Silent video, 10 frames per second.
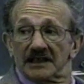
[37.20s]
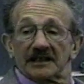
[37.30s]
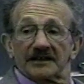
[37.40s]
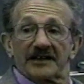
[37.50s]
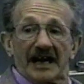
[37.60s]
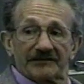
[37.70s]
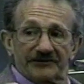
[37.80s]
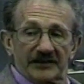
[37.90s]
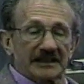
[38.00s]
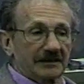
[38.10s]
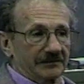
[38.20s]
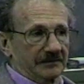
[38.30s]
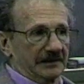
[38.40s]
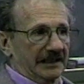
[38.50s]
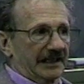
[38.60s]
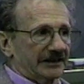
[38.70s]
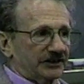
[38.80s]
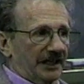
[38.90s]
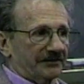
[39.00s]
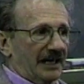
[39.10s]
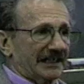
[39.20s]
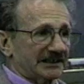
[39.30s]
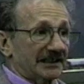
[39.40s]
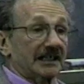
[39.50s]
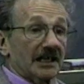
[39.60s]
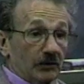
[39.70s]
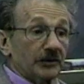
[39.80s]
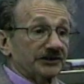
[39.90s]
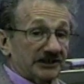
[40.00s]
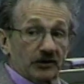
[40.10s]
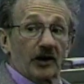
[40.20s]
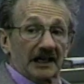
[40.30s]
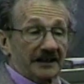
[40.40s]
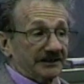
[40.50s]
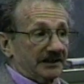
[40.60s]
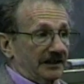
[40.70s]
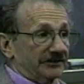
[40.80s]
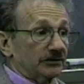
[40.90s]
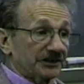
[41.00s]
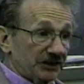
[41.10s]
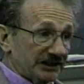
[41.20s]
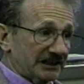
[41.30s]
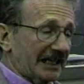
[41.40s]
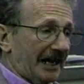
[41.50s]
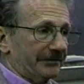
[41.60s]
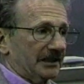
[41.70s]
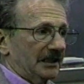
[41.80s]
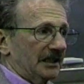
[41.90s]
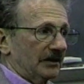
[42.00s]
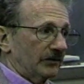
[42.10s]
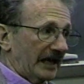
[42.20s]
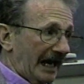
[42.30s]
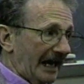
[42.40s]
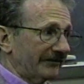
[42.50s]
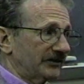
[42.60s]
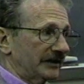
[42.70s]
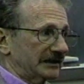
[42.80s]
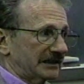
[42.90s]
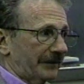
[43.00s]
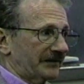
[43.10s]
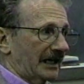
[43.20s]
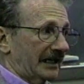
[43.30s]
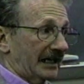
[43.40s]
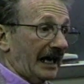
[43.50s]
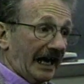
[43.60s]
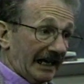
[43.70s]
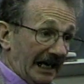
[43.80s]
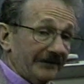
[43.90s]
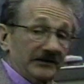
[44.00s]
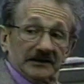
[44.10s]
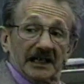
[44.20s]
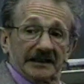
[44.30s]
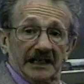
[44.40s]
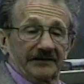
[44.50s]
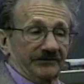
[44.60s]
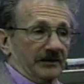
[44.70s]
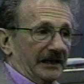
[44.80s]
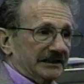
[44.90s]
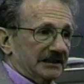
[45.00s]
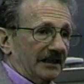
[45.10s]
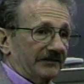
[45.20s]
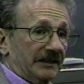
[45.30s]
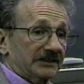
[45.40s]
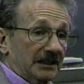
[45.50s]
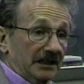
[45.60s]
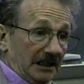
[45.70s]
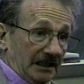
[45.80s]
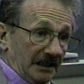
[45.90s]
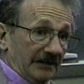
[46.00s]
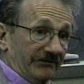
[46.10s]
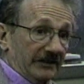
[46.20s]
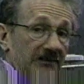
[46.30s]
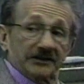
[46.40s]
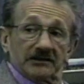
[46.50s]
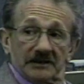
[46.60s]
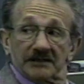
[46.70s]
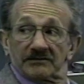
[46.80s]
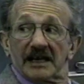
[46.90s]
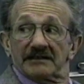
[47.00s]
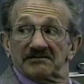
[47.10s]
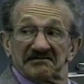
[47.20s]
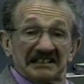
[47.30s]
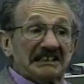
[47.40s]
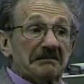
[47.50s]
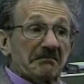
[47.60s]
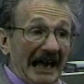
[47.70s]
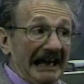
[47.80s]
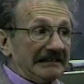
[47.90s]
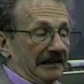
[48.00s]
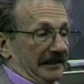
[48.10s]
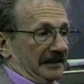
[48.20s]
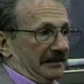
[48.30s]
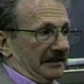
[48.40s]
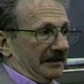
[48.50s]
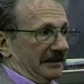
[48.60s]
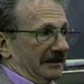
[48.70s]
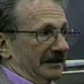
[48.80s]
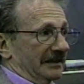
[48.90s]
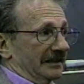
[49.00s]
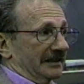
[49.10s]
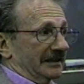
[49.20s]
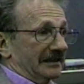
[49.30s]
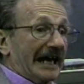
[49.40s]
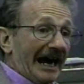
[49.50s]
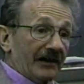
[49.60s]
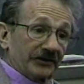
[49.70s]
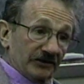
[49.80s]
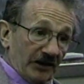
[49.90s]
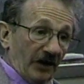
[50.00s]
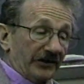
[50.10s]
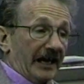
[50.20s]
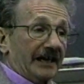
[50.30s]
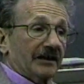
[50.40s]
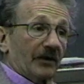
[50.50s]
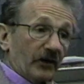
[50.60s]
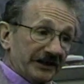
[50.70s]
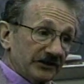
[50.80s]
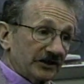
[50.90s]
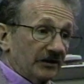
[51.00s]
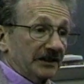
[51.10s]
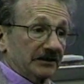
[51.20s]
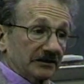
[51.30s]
that freedom and that generosity, we'll stall ourselves. We'll just stop. We have to accept that. And I've done that for myself. I said, Phil, you can write really badly. Now you know that, and when you do it,